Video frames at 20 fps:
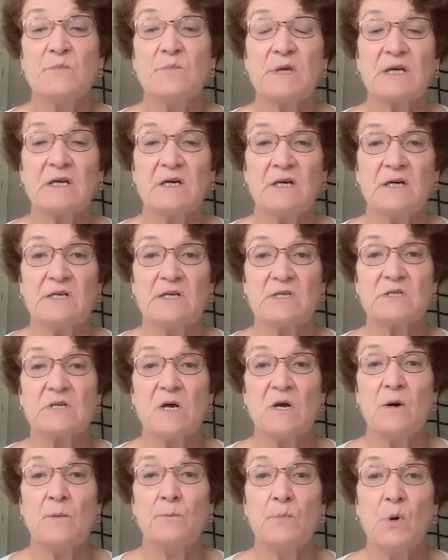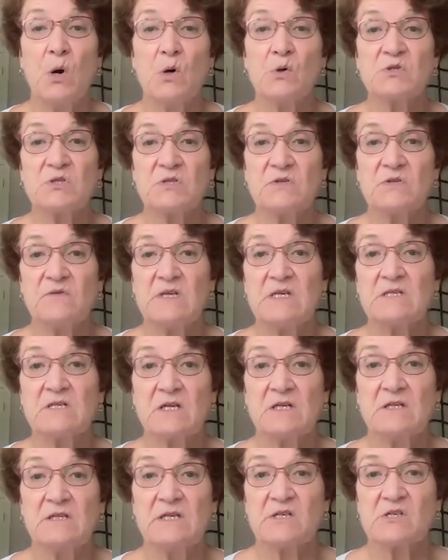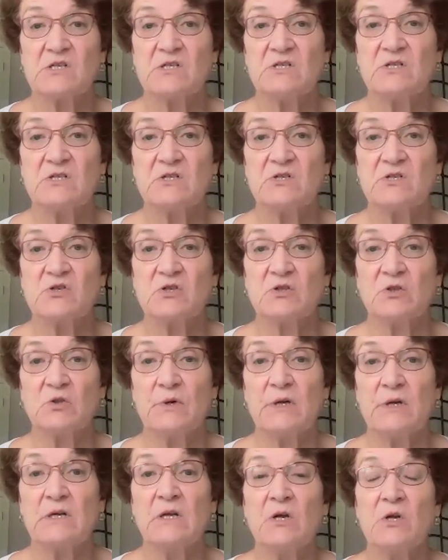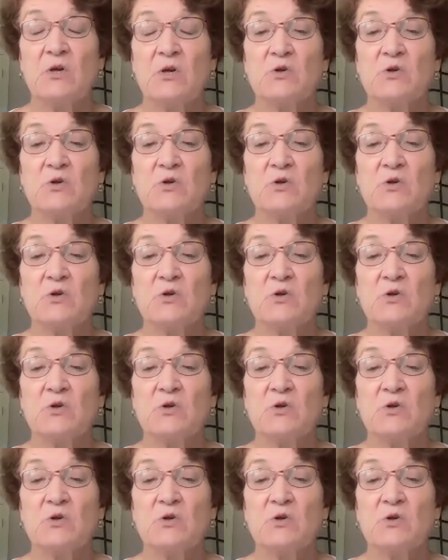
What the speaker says: because most of these conditions in children